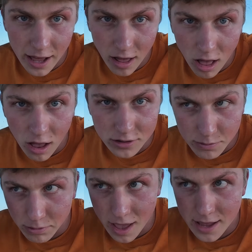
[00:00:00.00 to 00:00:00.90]
at all to
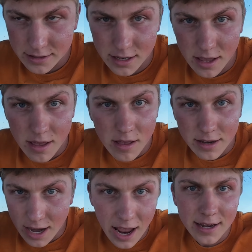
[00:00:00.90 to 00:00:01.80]
plant
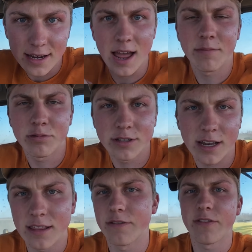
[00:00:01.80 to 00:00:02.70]

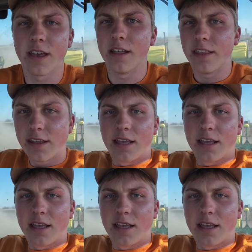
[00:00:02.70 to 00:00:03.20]
99% of the field.